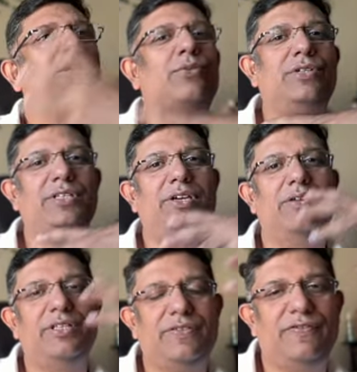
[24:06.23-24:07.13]
could see
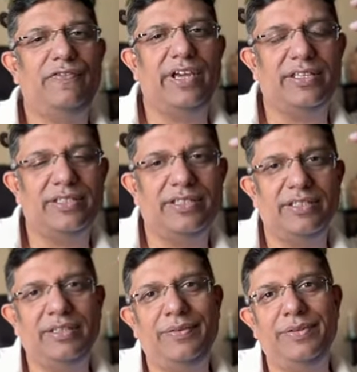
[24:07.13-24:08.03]
on his face,
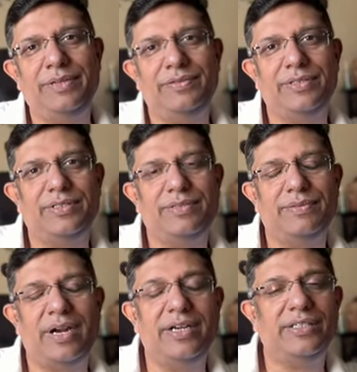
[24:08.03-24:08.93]
he was
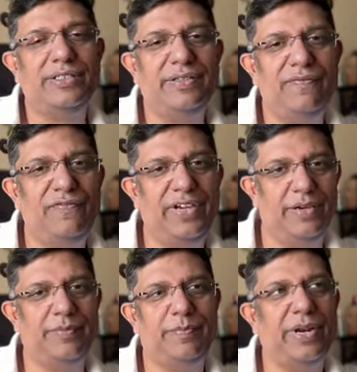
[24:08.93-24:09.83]
under
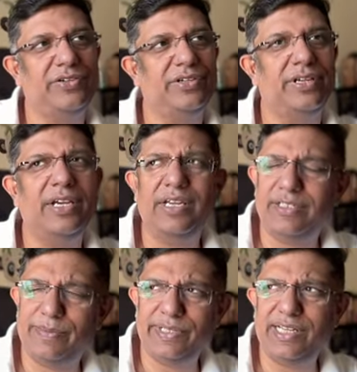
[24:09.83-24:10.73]
severe pressure,
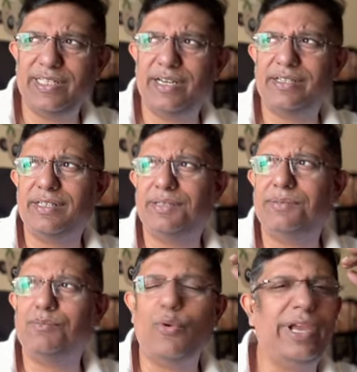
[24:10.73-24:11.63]
especially that
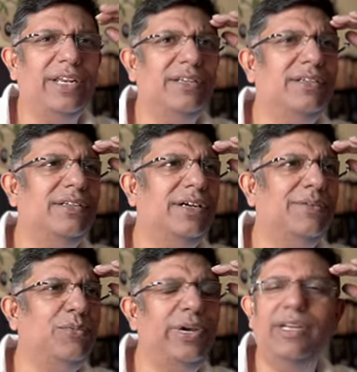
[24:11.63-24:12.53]
Moeen
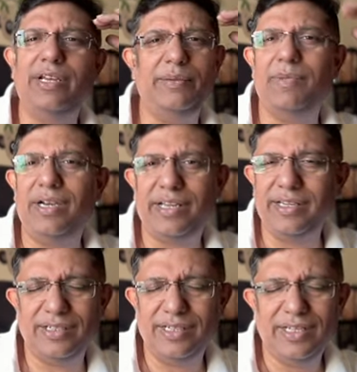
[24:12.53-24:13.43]
Ali
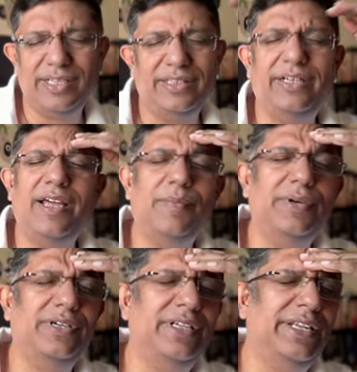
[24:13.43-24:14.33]
belting that
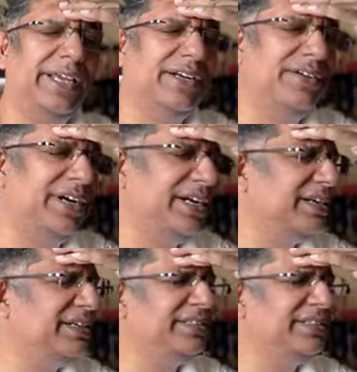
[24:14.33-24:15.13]
happened in England, right?